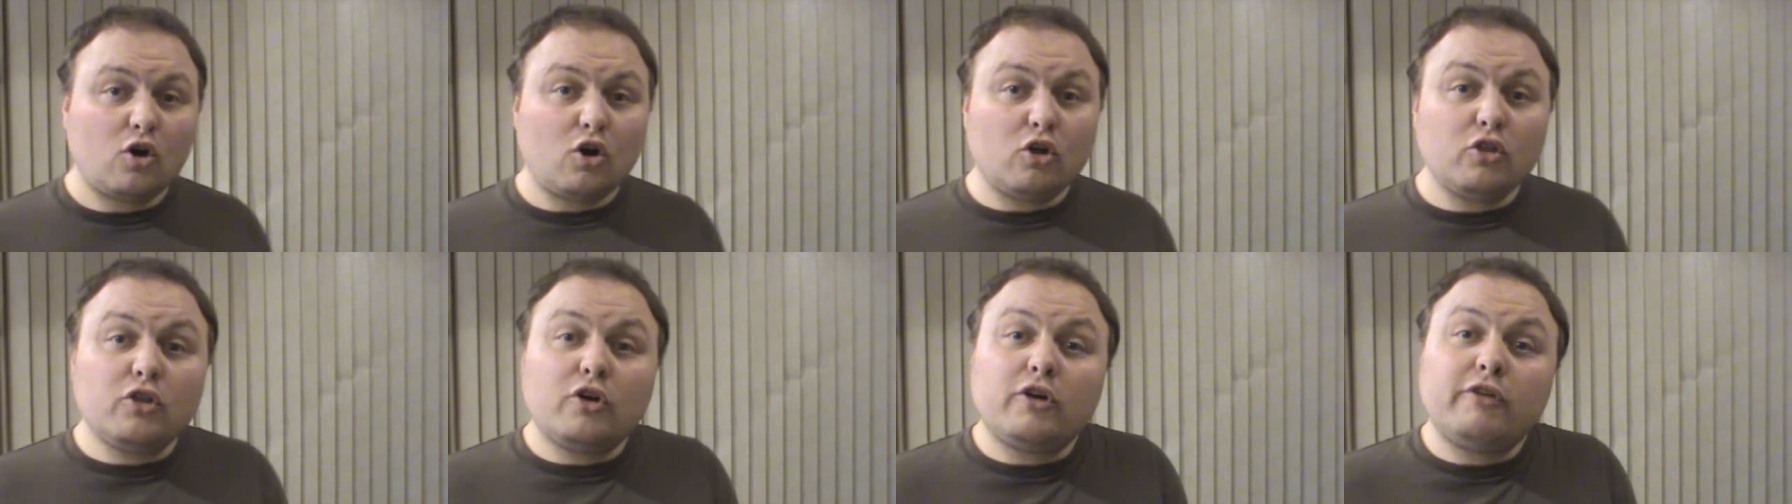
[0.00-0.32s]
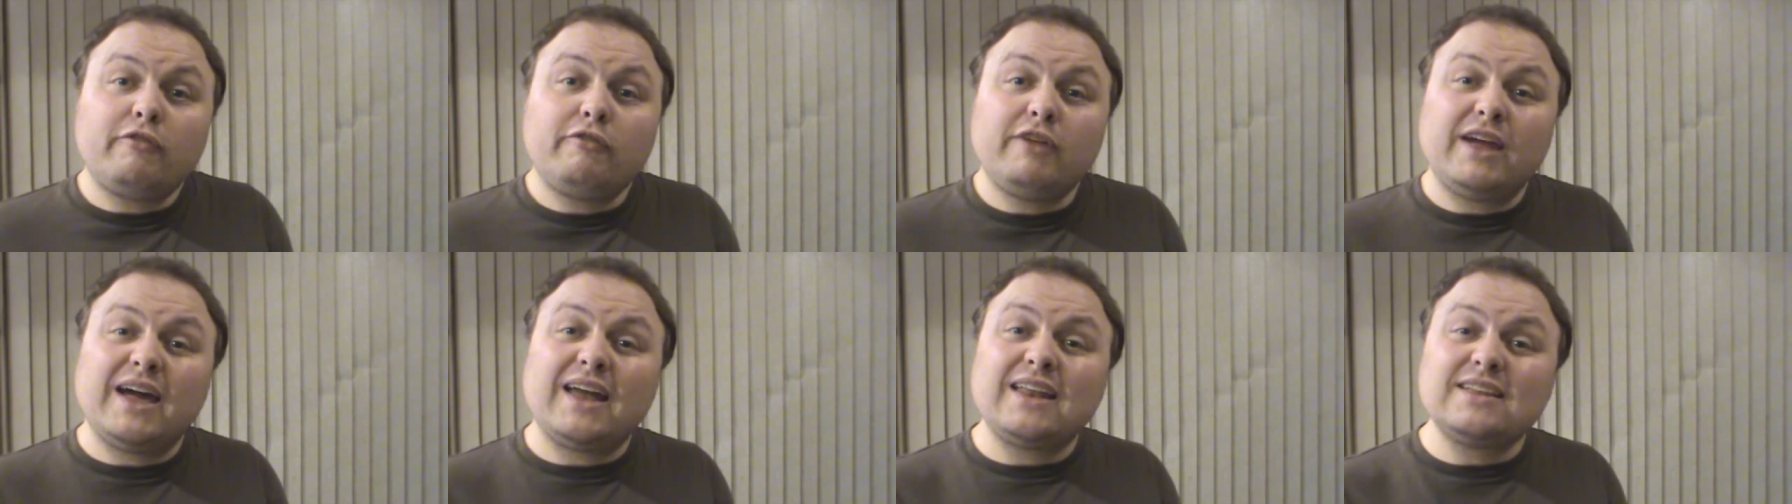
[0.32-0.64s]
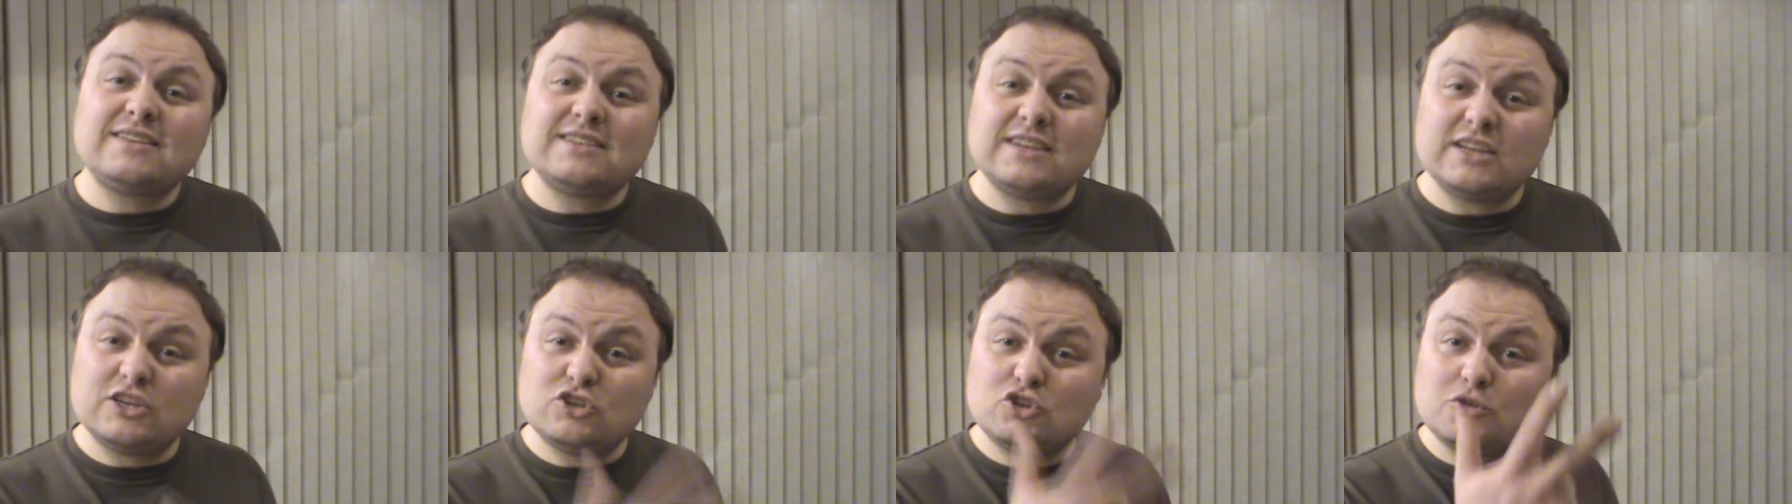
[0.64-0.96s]
Although in
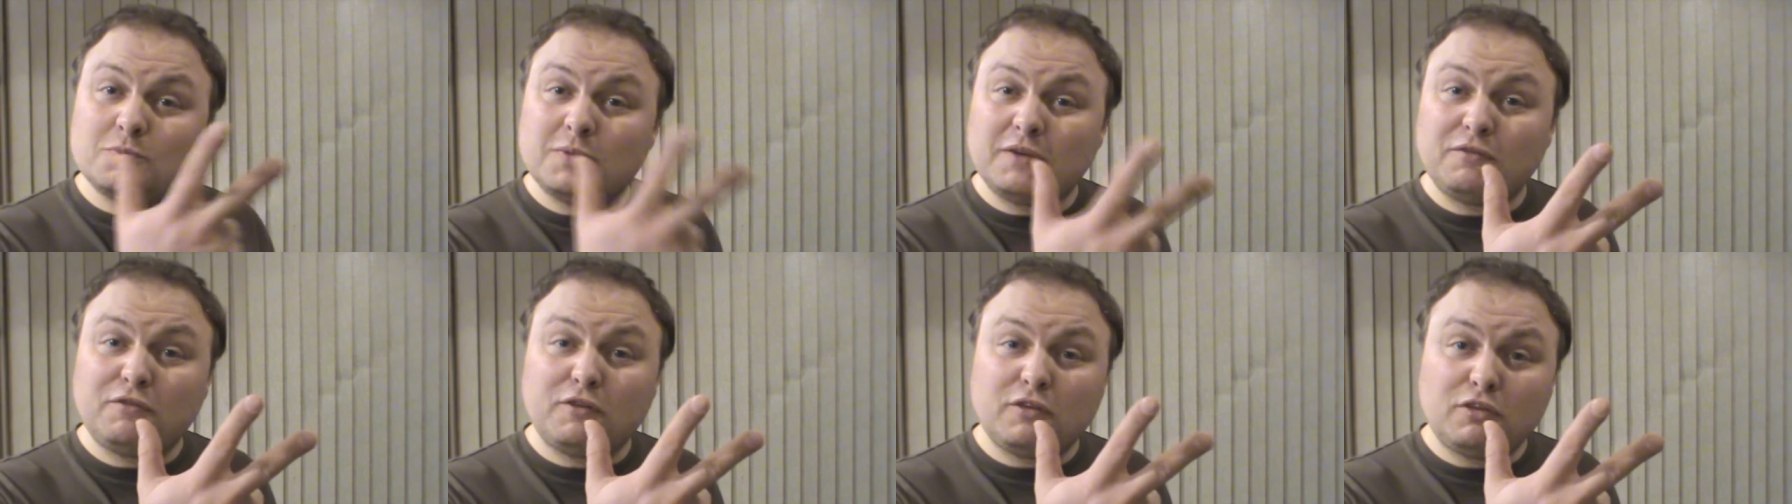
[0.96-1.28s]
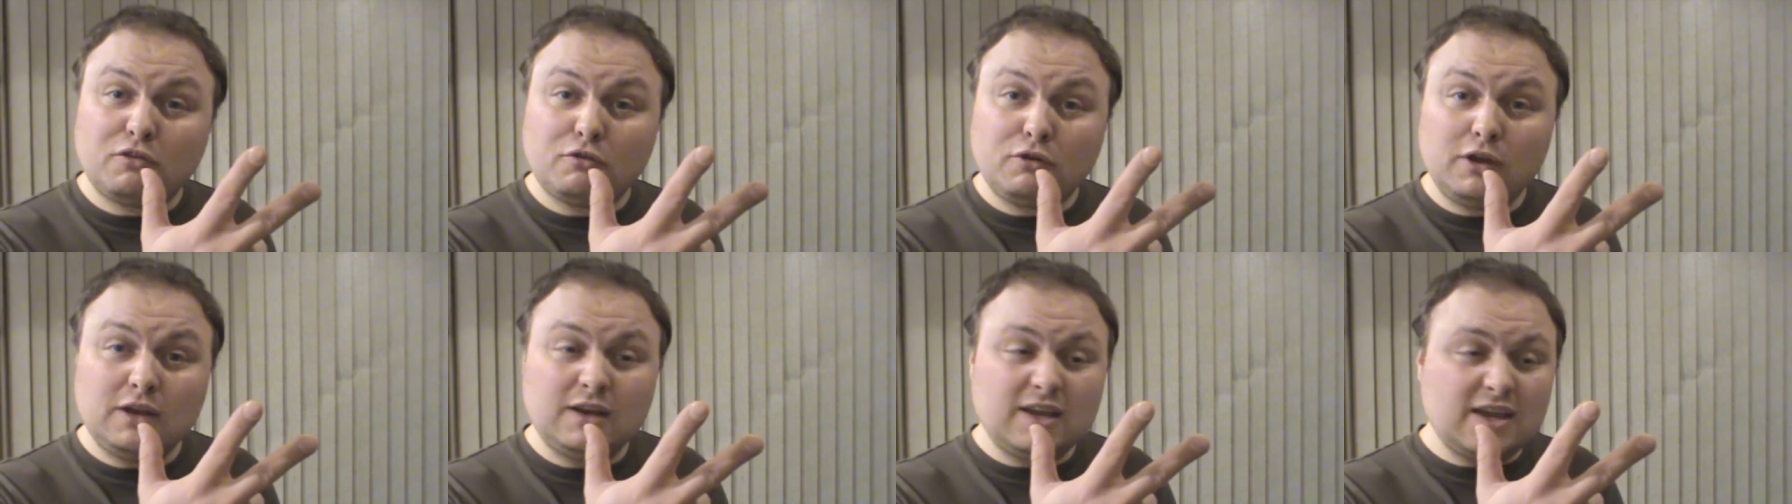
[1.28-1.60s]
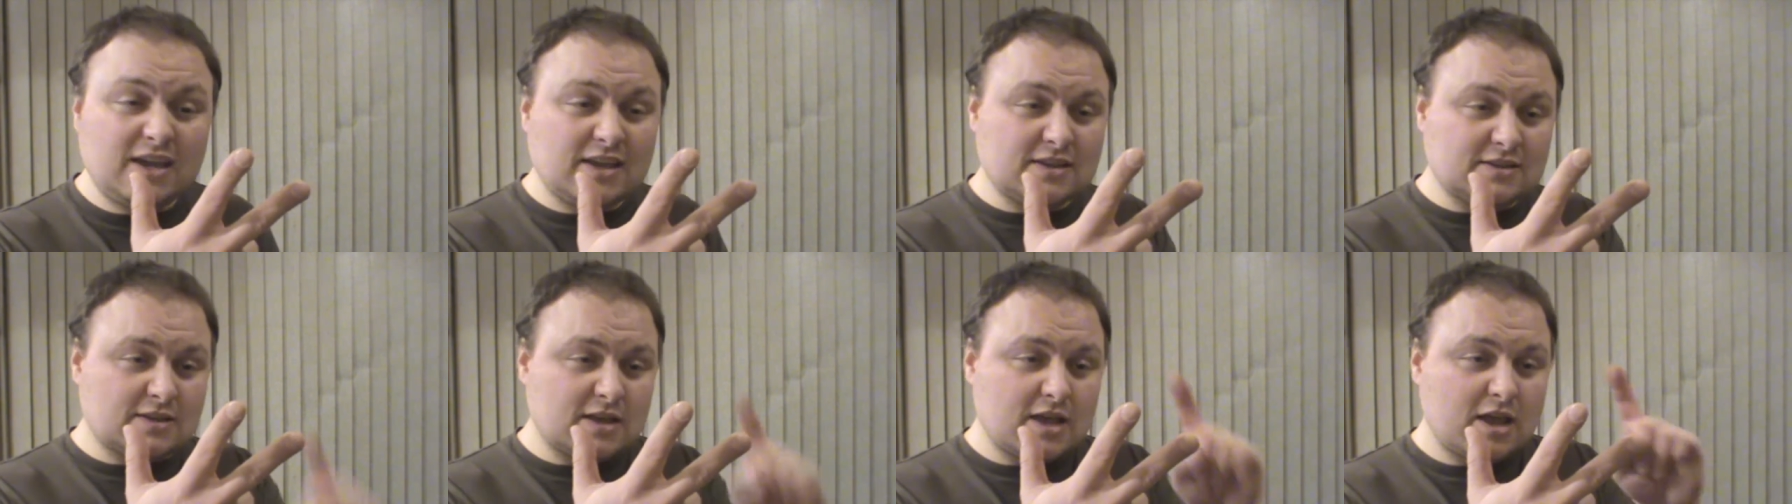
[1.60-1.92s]
reality, it should be for 3
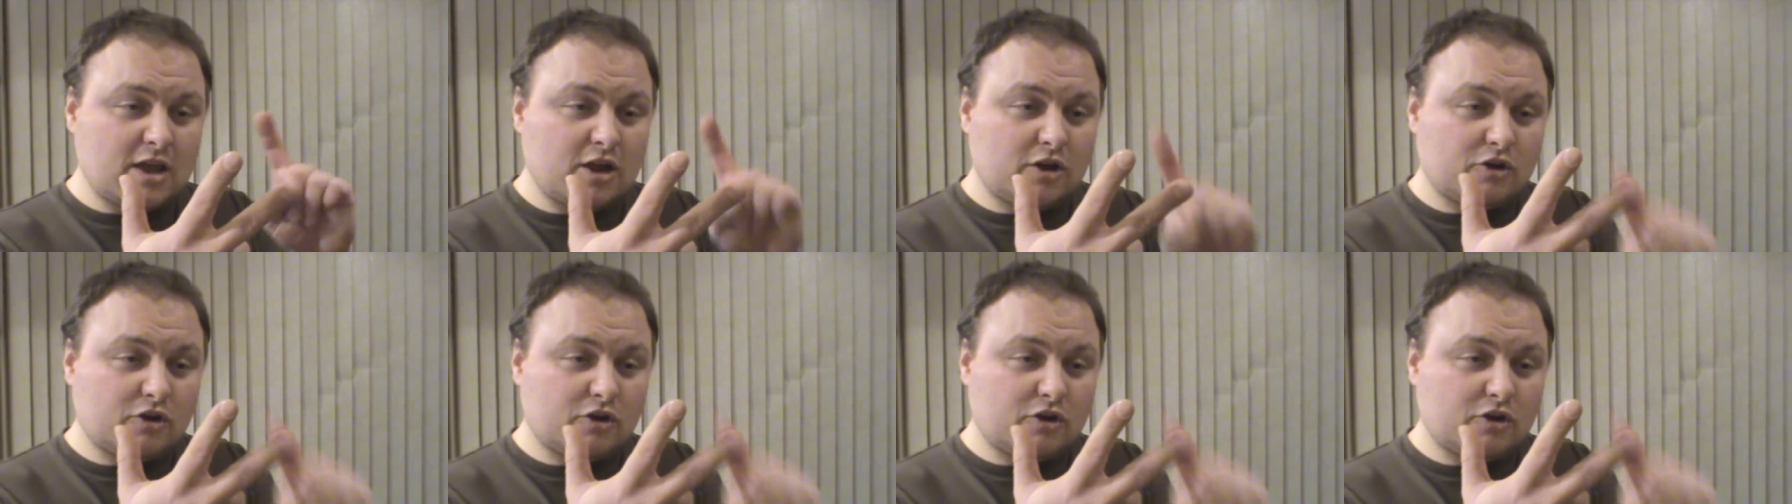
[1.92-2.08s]
days.